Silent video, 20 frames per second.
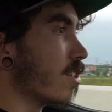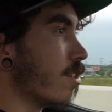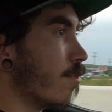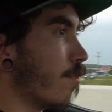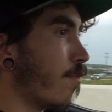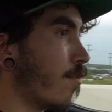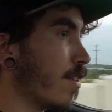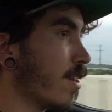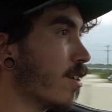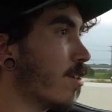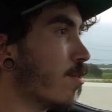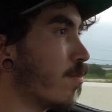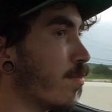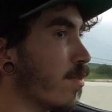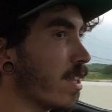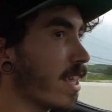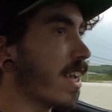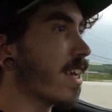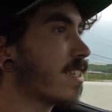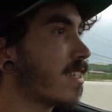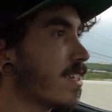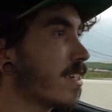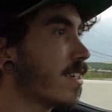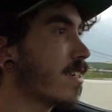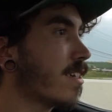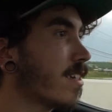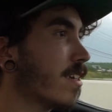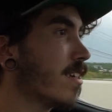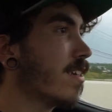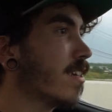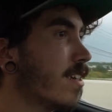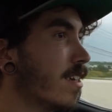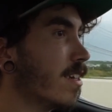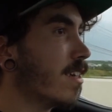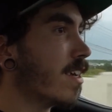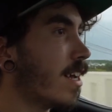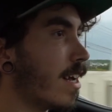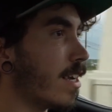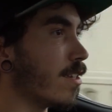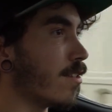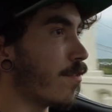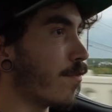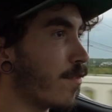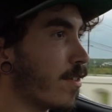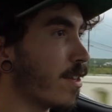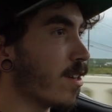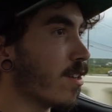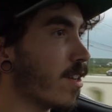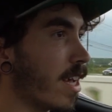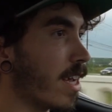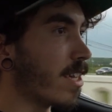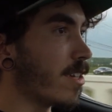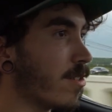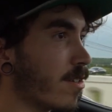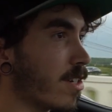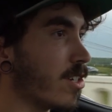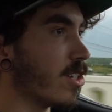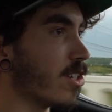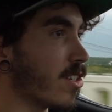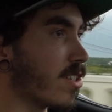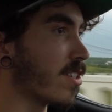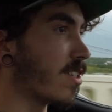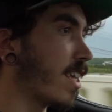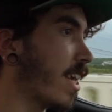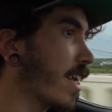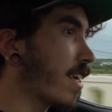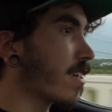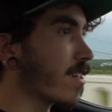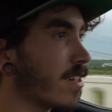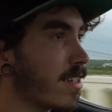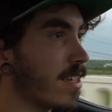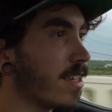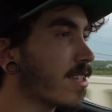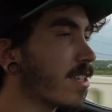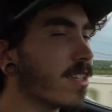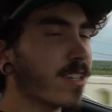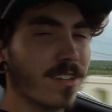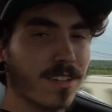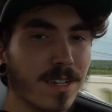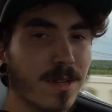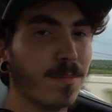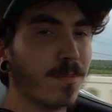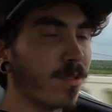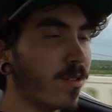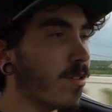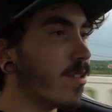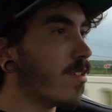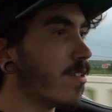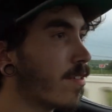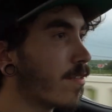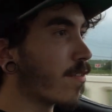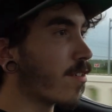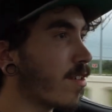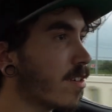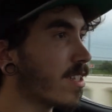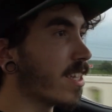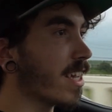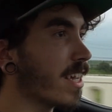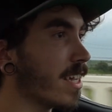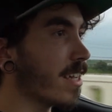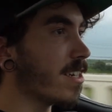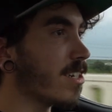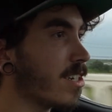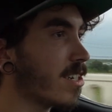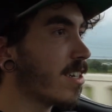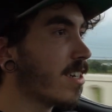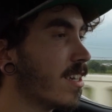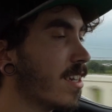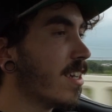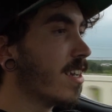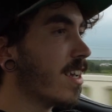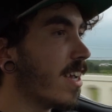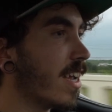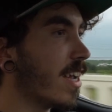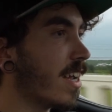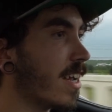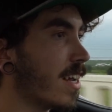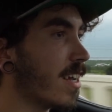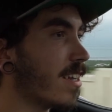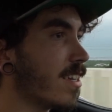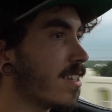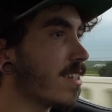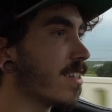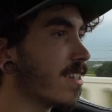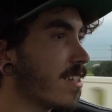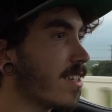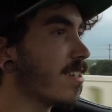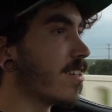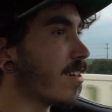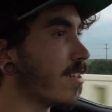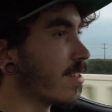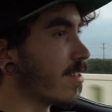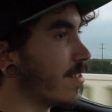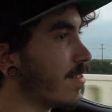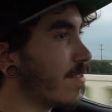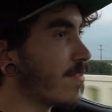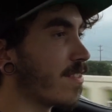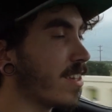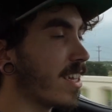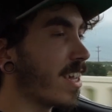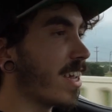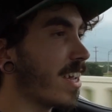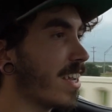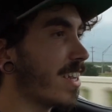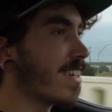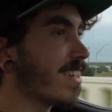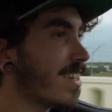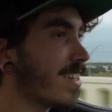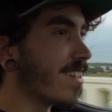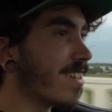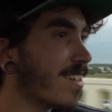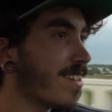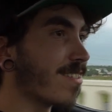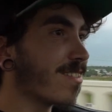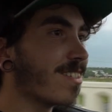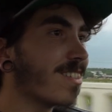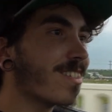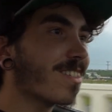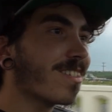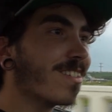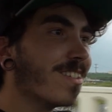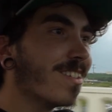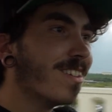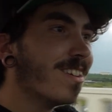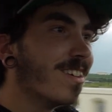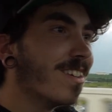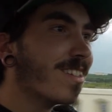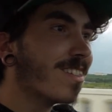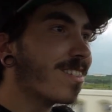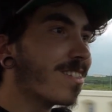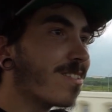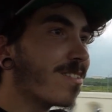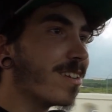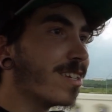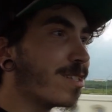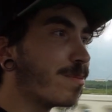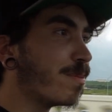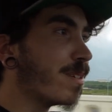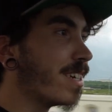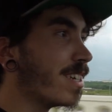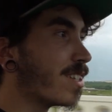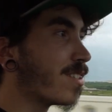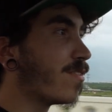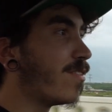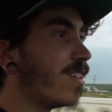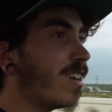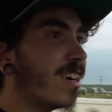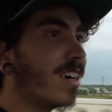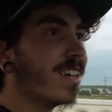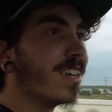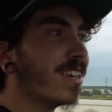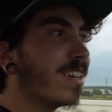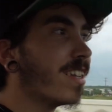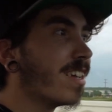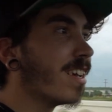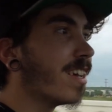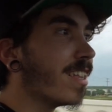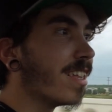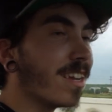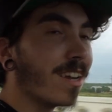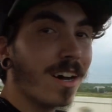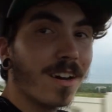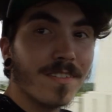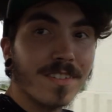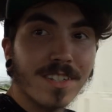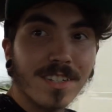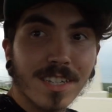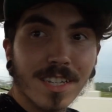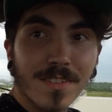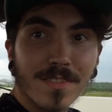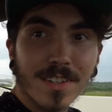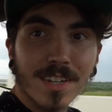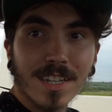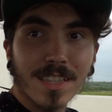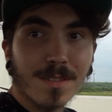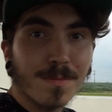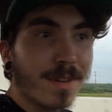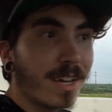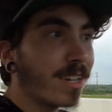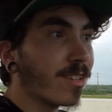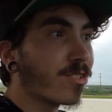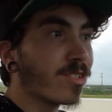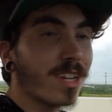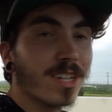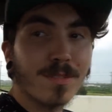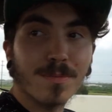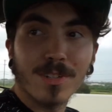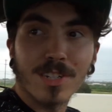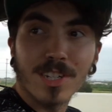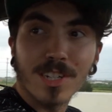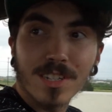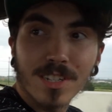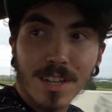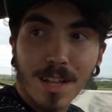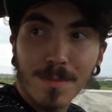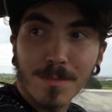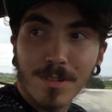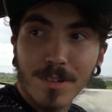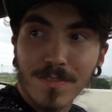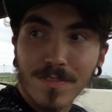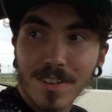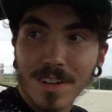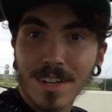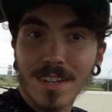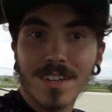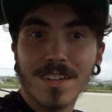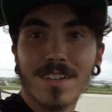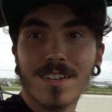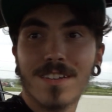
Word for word: you feel planted and you feel like you can just take it's a little nimble for its age and you know the V8 and the three speed is fun and then obviously if you get the manual transmission it's a lot more fun